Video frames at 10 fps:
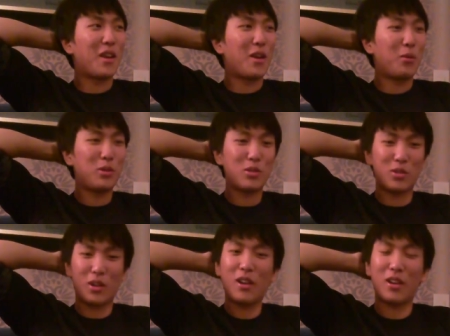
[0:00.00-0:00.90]
And we just
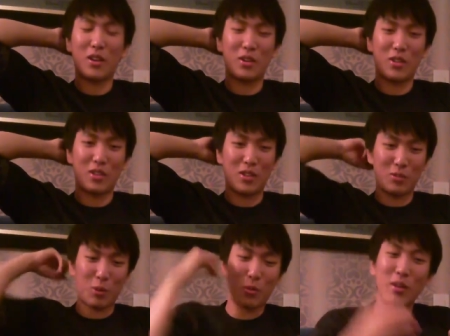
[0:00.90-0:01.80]
lost.
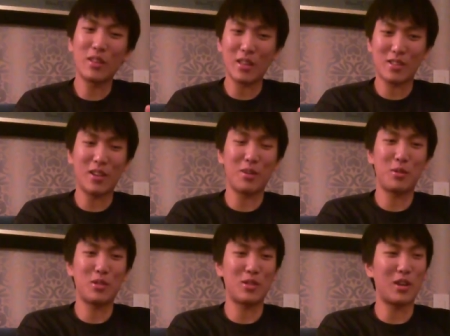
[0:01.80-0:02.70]
We won that set and
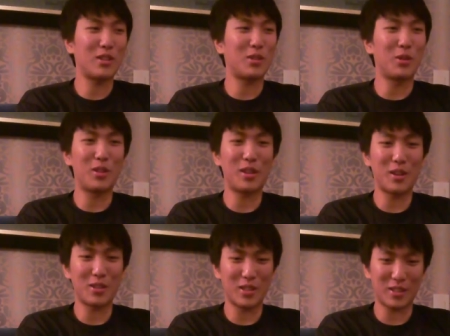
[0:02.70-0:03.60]
we just lost the whole thing. And
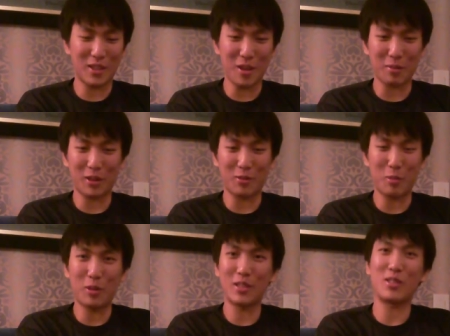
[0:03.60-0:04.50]
I was like, damn, like we
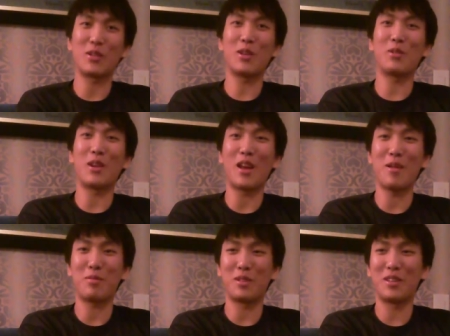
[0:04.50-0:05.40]
played so good. What
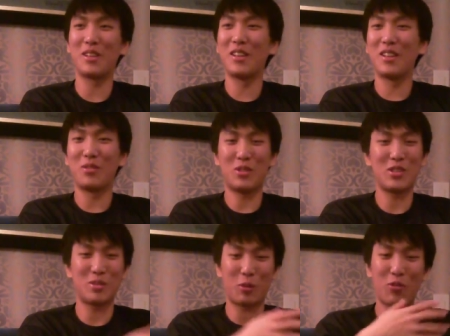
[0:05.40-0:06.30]
happened? We
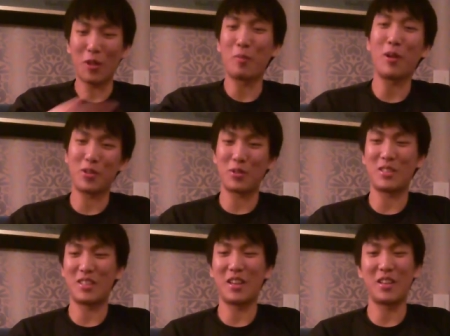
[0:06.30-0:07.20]
fell apart
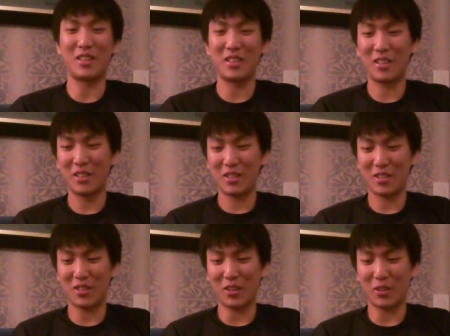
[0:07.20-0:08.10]
towards the end.
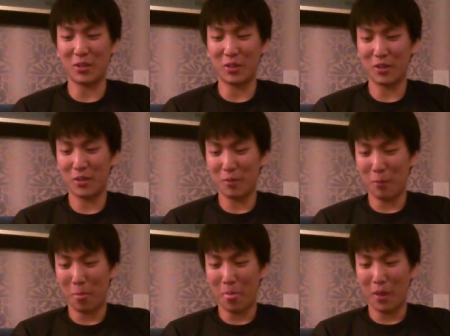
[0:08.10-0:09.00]
So
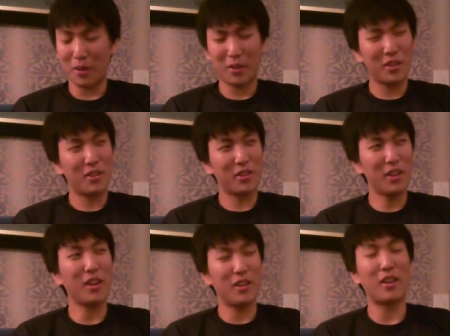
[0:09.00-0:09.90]

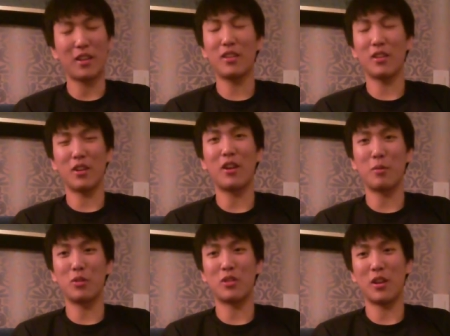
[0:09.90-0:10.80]
yeah, I think our
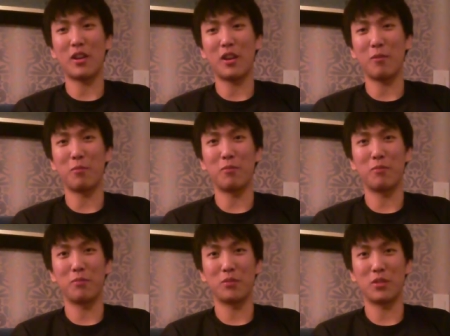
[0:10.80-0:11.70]
MLG Anaheim
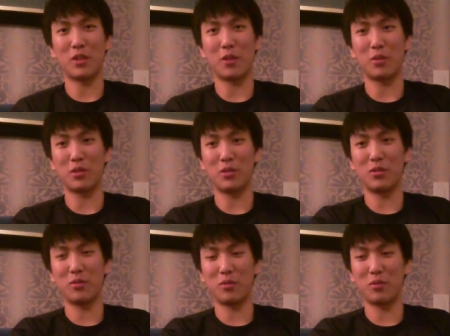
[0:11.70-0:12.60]
set was
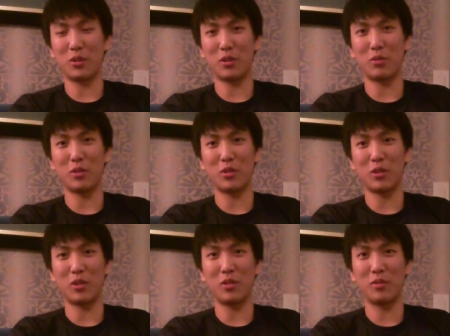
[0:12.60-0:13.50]
really, really
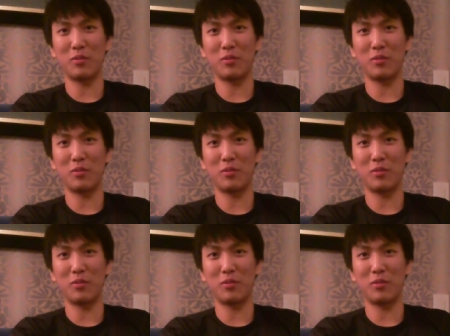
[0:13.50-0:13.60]
good.